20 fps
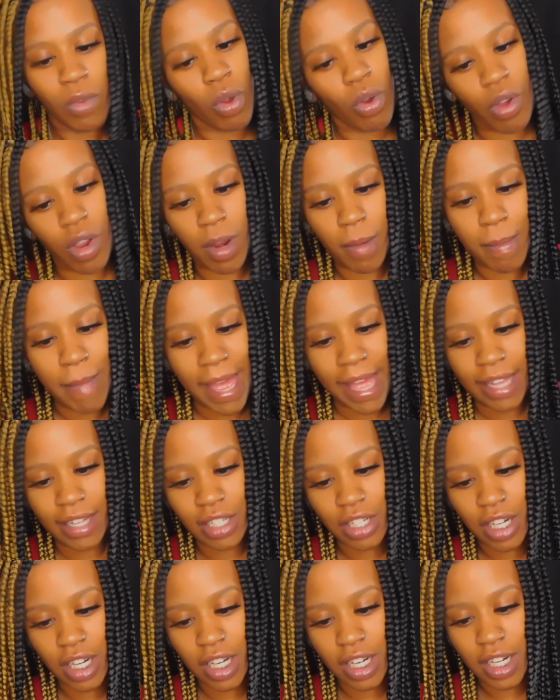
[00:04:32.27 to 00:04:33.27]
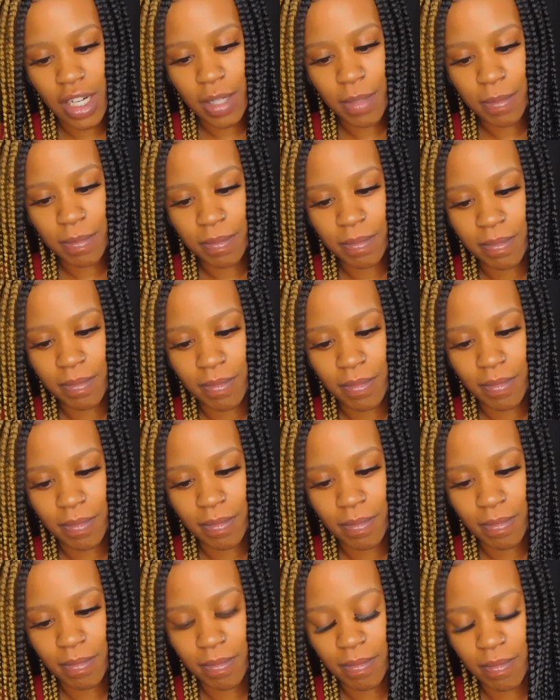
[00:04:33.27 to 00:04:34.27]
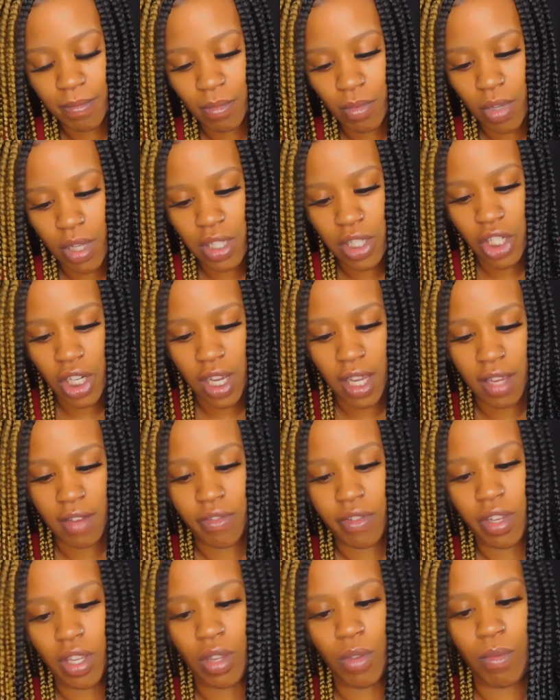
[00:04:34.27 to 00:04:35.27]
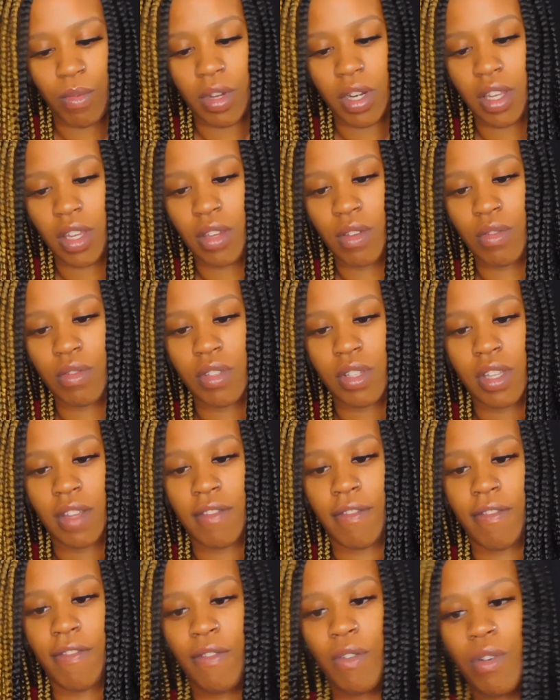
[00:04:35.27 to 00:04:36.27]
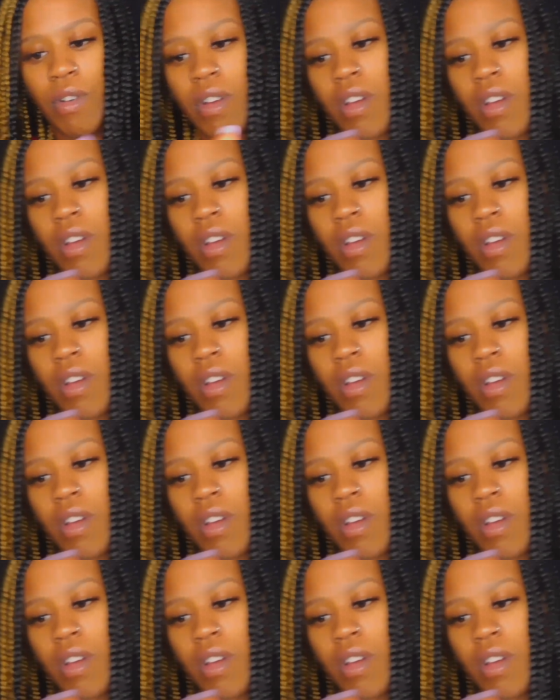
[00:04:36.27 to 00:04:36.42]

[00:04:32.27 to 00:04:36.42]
or bag charm, whichever you want to use it for.